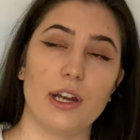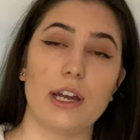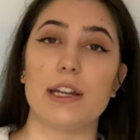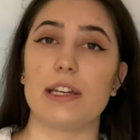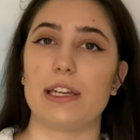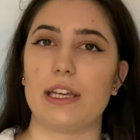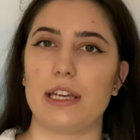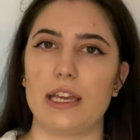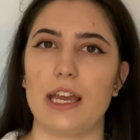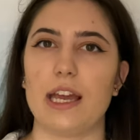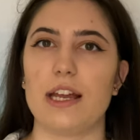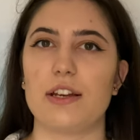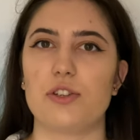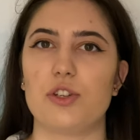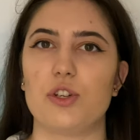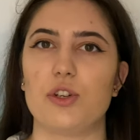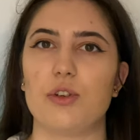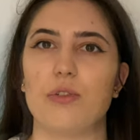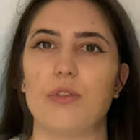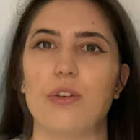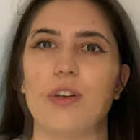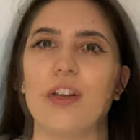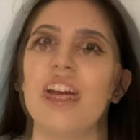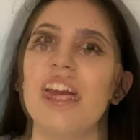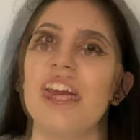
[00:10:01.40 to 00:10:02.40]
and they get
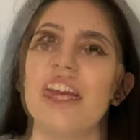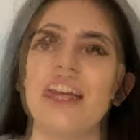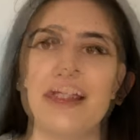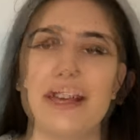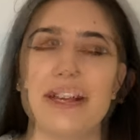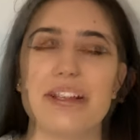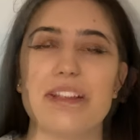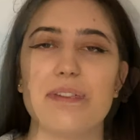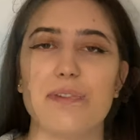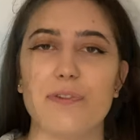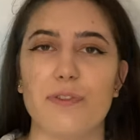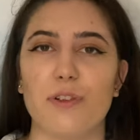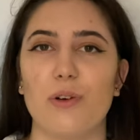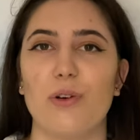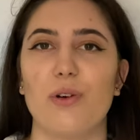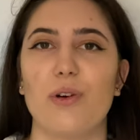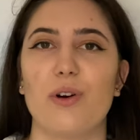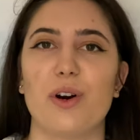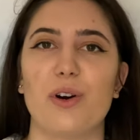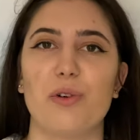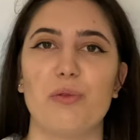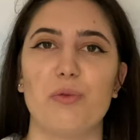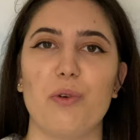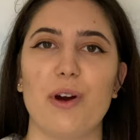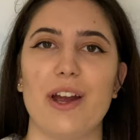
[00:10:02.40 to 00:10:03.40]
you that's the
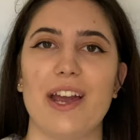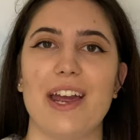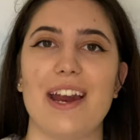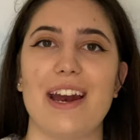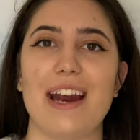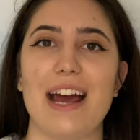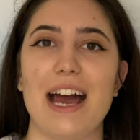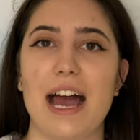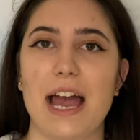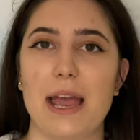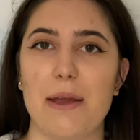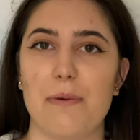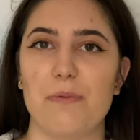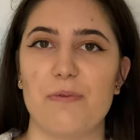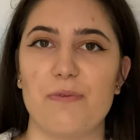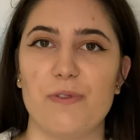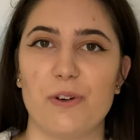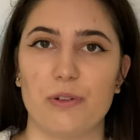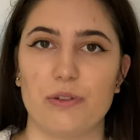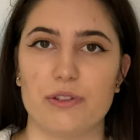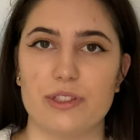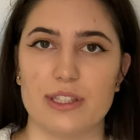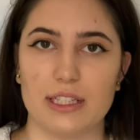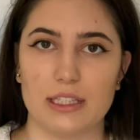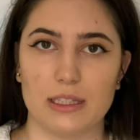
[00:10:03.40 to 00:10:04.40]
floor where I'm
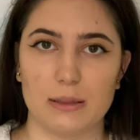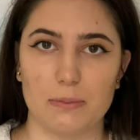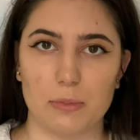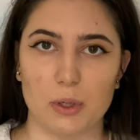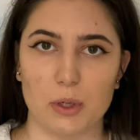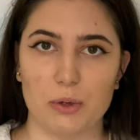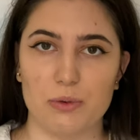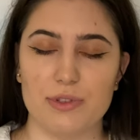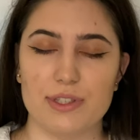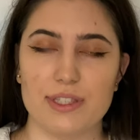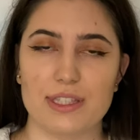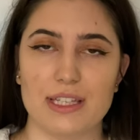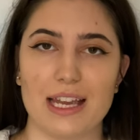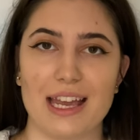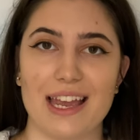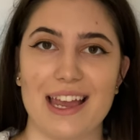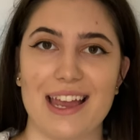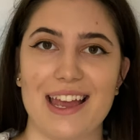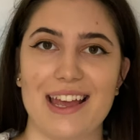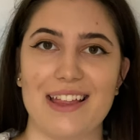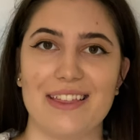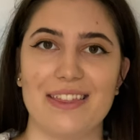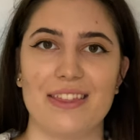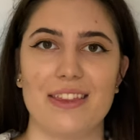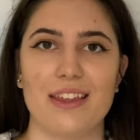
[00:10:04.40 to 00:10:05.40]
focusing the most
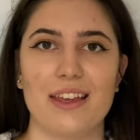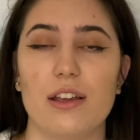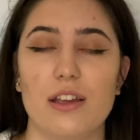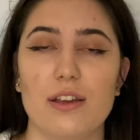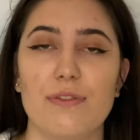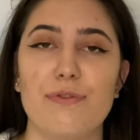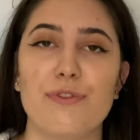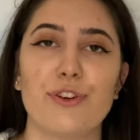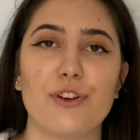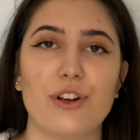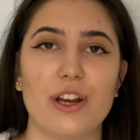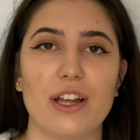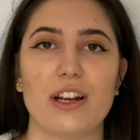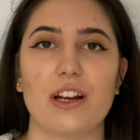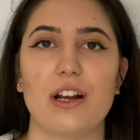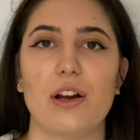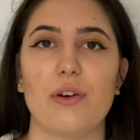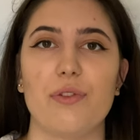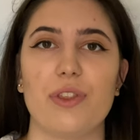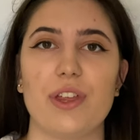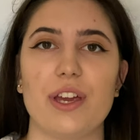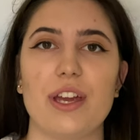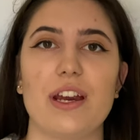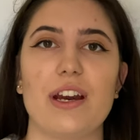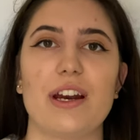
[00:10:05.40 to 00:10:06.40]
and if you're gonna go
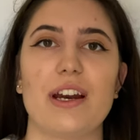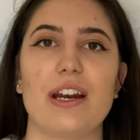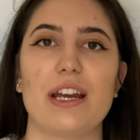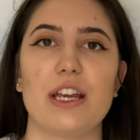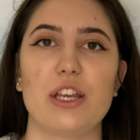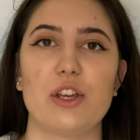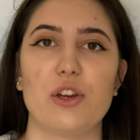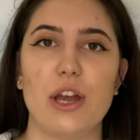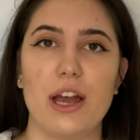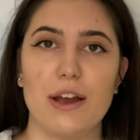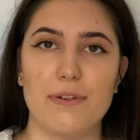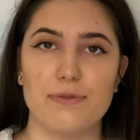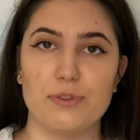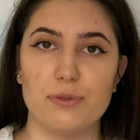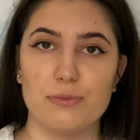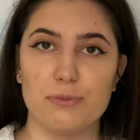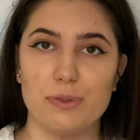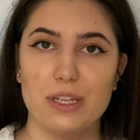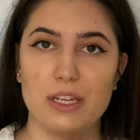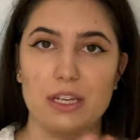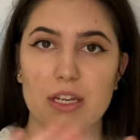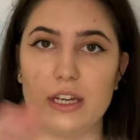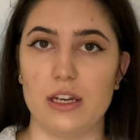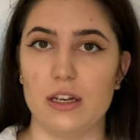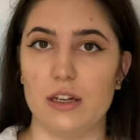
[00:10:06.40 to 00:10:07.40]
there, you have to
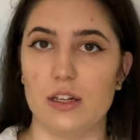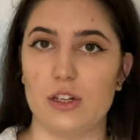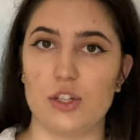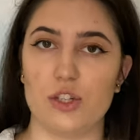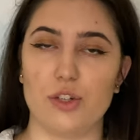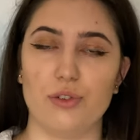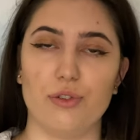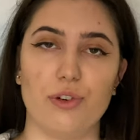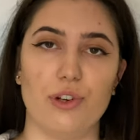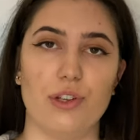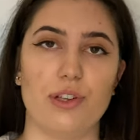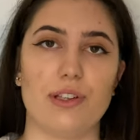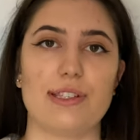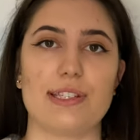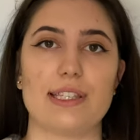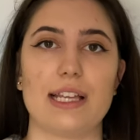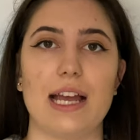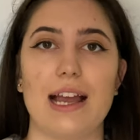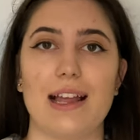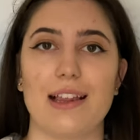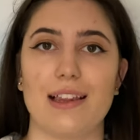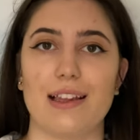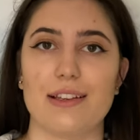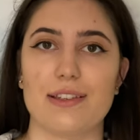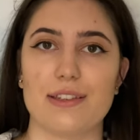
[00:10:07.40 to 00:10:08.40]
be in total
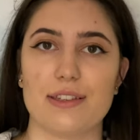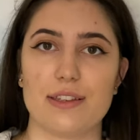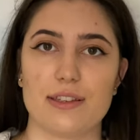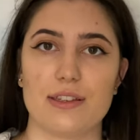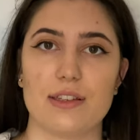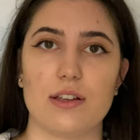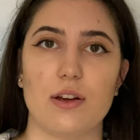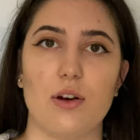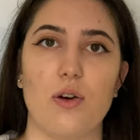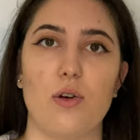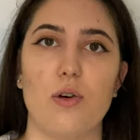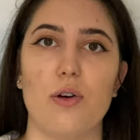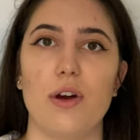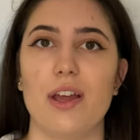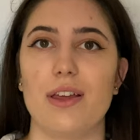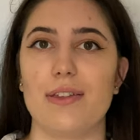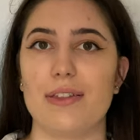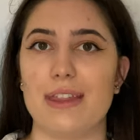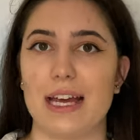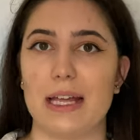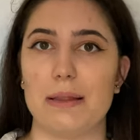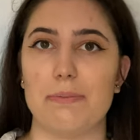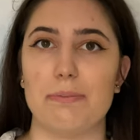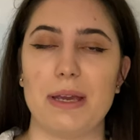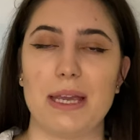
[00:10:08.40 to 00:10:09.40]
silence, so
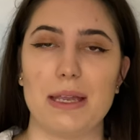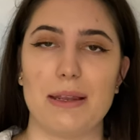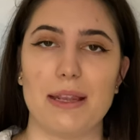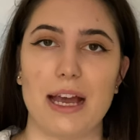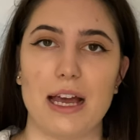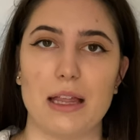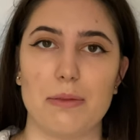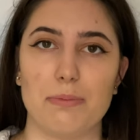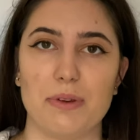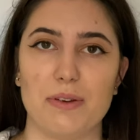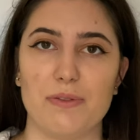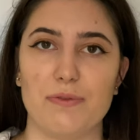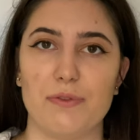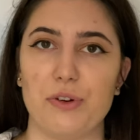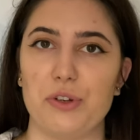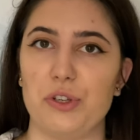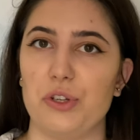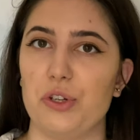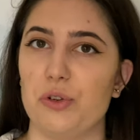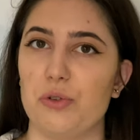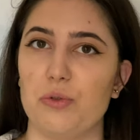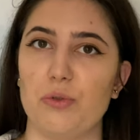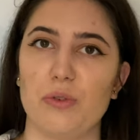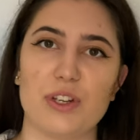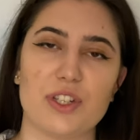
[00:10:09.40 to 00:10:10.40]
that may not be for
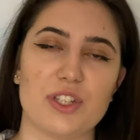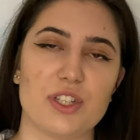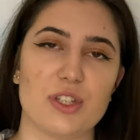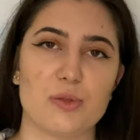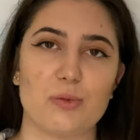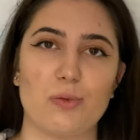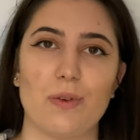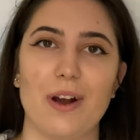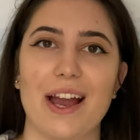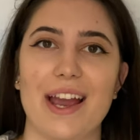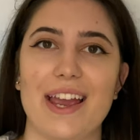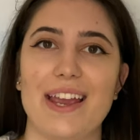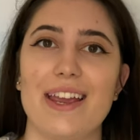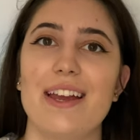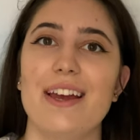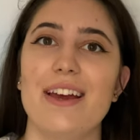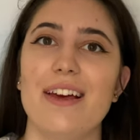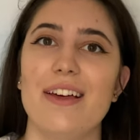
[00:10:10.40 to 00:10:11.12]
you, which is why